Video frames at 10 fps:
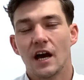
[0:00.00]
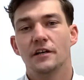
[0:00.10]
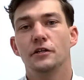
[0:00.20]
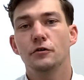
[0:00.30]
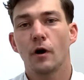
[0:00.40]
Are
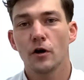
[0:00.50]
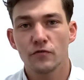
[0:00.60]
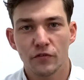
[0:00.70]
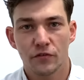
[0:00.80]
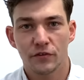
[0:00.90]
you
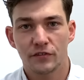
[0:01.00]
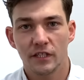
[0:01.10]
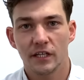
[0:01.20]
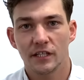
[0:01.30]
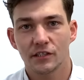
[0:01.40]
over 50
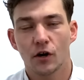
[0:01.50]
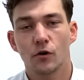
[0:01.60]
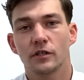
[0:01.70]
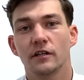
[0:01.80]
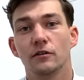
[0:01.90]
years
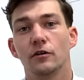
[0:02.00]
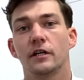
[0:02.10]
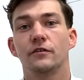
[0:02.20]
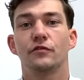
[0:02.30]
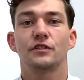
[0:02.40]
old and
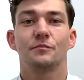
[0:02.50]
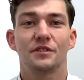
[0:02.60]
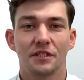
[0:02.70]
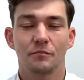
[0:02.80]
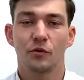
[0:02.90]
looking for some
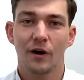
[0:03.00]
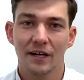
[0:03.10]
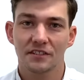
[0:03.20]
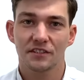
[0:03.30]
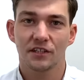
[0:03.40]
simple
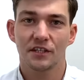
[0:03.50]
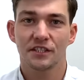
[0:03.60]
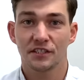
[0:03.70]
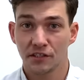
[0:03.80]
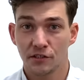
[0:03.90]

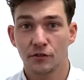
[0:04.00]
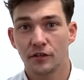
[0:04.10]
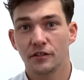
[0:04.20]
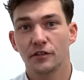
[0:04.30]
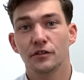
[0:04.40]
exercises that you
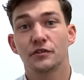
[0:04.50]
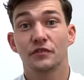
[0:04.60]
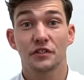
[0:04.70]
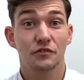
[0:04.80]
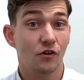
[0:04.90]
can use
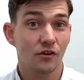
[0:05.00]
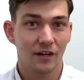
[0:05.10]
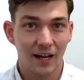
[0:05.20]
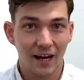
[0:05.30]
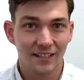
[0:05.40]
for stronger
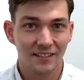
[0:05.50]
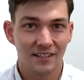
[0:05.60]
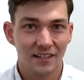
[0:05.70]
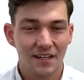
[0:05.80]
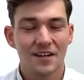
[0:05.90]
legs?
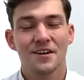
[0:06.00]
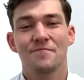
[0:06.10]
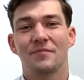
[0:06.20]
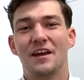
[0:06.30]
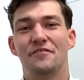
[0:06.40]

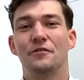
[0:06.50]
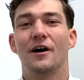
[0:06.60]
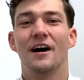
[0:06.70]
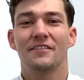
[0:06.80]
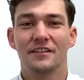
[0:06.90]
If you
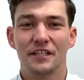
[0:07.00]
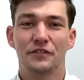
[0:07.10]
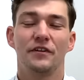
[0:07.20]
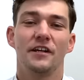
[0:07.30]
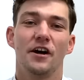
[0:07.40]
are, then this
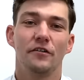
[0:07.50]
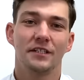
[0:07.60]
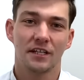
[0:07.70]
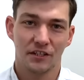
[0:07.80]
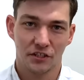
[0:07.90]
video
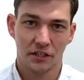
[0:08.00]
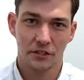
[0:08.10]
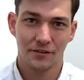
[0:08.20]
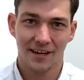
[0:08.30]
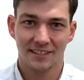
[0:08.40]
is going to show
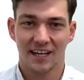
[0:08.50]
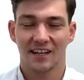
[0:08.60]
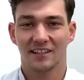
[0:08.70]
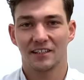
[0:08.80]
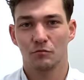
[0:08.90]
you
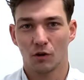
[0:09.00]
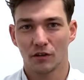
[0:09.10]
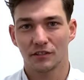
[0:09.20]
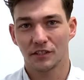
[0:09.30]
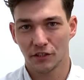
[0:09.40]
exactly what
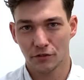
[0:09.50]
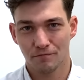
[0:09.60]
to do.